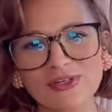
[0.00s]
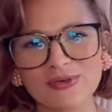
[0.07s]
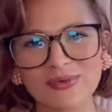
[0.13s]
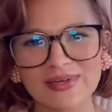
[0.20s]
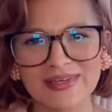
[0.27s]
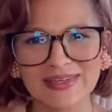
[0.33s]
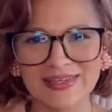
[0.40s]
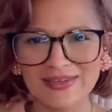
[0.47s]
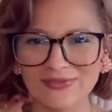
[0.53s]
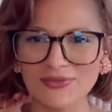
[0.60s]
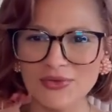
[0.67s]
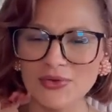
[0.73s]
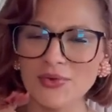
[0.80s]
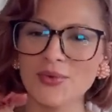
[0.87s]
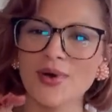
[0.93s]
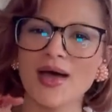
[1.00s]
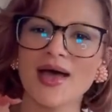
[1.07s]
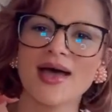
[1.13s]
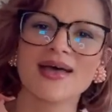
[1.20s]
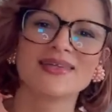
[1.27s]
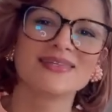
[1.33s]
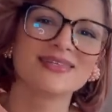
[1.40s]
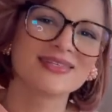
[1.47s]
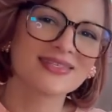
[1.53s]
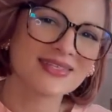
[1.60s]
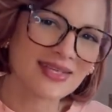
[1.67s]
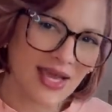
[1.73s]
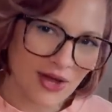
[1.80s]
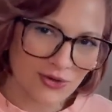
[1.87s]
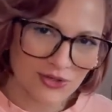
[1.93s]
and give you
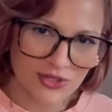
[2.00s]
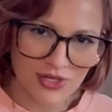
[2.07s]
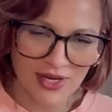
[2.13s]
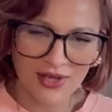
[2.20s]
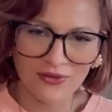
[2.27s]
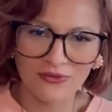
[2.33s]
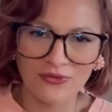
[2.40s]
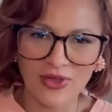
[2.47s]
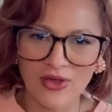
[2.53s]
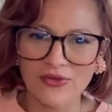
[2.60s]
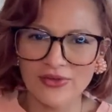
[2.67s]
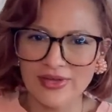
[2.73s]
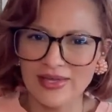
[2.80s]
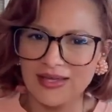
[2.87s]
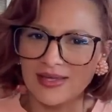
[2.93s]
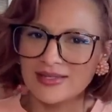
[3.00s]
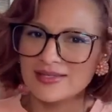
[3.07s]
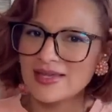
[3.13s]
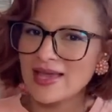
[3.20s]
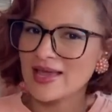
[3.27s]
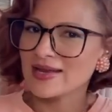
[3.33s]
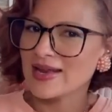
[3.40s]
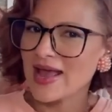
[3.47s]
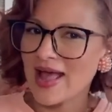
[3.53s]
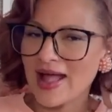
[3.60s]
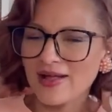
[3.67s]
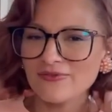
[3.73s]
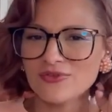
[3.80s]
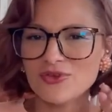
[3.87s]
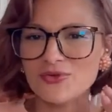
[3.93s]
nostalgic feelings and
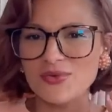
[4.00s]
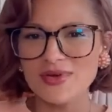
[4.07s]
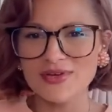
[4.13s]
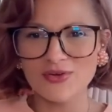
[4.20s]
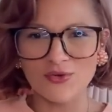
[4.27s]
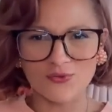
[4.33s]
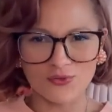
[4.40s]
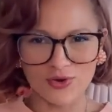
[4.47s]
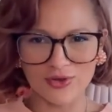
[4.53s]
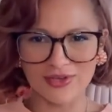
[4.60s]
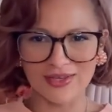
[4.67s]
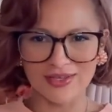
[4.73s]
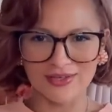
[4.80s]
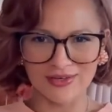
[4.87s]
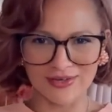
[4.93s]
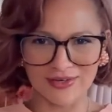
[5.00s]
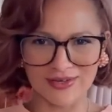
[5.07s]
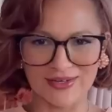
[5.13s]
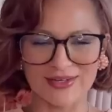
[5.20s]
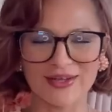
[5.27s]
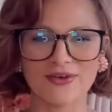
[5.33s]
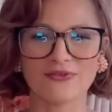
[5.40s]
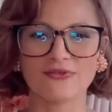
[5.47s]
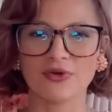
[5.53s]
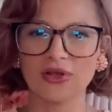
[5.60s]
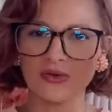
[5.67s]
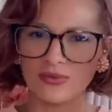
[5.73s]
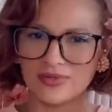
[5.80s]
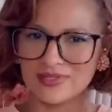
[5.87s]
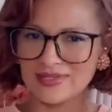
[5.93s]
have you in a really good
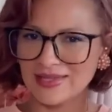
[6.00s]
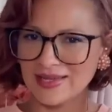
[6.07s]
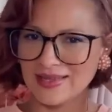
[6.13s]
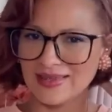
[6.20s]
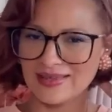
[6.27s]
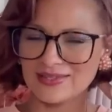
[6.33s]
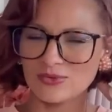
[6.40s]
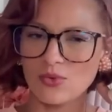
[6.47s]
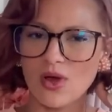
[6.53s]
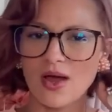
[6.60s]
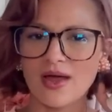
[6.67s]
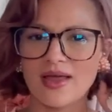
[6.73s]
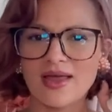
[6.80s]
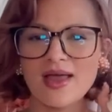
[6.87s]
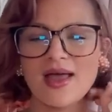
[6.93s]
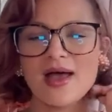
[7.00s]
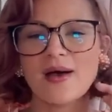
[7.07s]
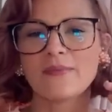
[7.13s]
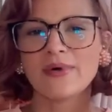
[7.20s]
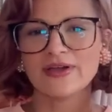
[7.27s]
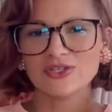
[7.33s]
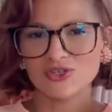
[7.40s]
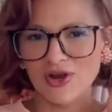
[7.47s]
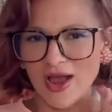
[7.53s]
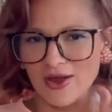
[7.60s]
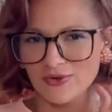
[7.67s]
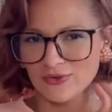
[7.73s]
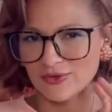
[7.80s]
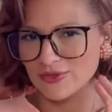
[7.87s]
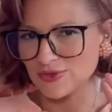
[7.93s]
frequency. That's why my
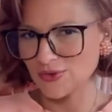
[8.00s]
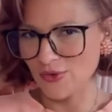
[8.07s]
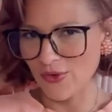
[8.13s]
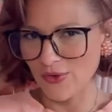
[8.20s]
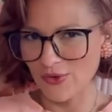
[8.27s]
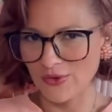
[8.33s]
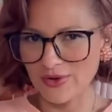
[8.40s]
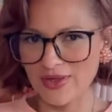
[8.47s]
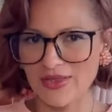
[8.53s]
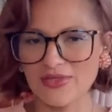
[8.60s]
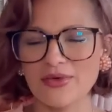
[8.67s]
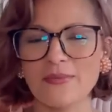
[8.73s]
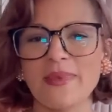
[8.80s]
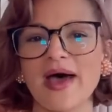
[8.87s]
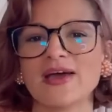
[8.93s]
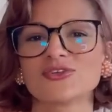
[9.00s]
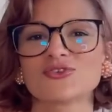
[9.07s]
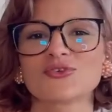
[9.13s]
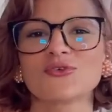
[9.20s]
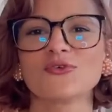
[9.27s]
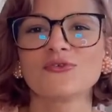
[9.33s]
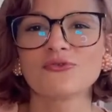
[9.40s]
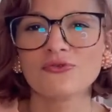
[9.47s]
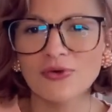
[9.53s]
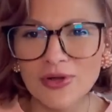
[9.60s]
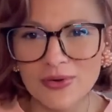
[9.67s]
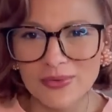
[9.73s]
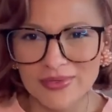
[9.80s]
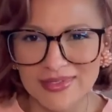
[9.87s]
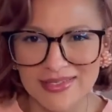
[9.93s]
channel is called The Magical
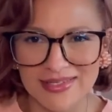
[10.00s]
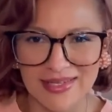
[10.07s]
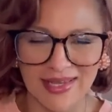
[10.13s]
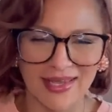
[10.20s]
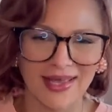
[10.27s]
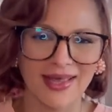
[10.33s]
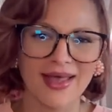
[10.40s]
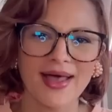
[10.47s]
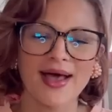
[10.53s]
Frequency.